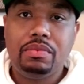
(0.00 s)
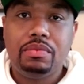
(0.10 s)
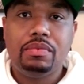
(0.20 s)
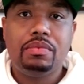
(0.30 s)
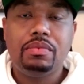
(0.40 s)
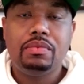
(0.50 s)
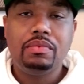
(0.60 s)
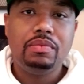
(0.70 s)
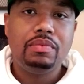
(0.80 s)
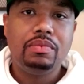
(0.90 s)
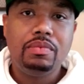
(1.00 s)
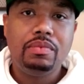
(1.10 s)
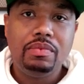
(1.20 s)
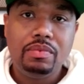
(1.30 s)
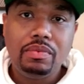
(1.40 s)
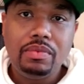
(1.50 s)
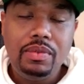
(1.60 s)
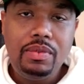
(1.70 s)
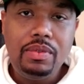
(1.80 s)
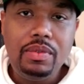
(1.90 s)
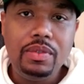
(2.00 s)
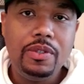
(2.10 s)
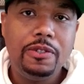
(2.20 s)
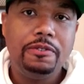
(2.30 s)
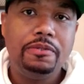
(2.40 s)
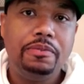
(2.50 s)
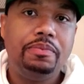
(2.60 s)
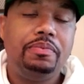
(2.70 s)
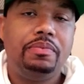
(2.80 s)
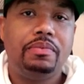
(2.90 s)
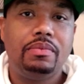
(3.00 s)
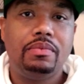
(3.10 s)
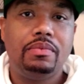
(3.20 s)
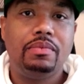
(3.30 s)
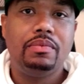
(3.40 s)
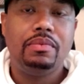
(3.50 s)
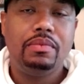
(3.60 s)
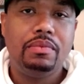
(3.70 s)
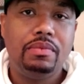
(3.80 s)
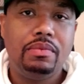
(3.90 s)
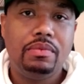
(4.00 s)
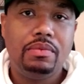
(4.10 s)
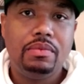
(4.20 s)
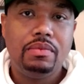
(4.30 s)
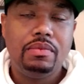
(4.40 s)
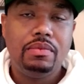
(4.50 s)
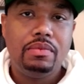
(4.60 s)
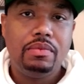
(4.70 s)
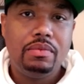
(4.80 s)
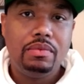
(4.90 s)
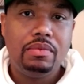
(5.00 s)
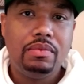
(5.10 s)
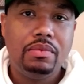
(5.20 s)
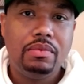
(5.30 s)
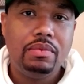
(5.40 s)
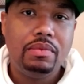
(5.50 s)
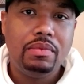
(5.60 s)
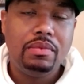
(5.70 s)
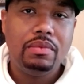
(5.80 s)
(silent)